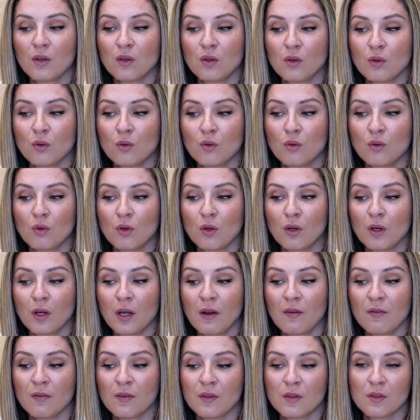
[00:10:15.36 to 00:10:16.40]
you
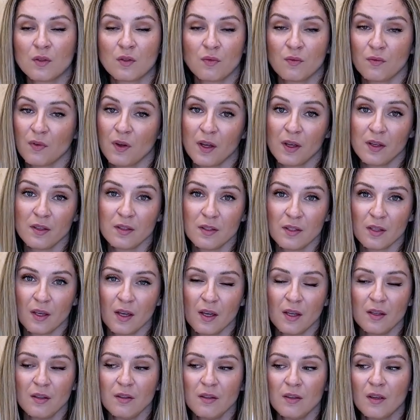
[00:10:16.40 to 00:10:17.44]
have a fast
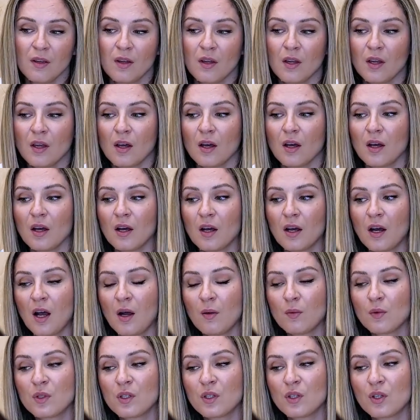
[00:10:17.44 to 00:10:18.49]
hand,
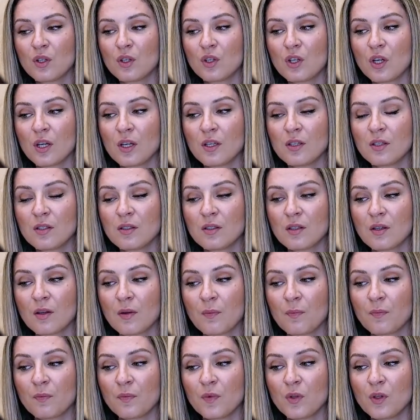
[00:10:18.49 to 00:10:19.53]
I would suggest
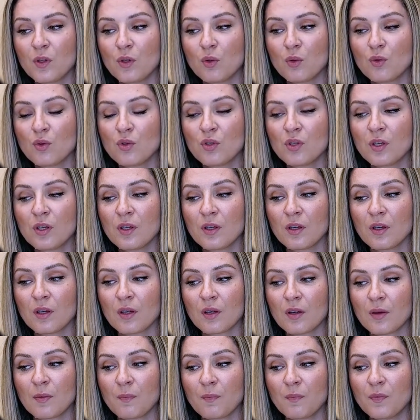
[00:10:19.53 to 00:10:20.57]
using
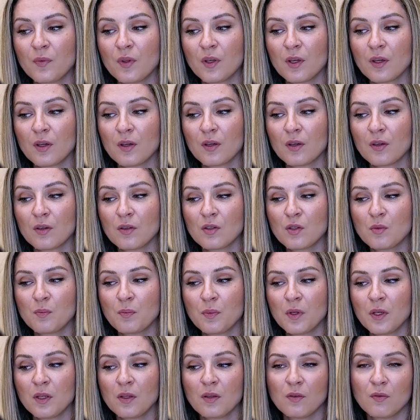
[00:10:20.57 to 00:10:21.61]
the
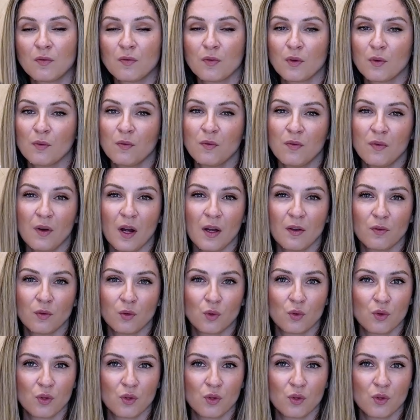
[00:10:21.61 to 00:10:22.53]
speed from 5 to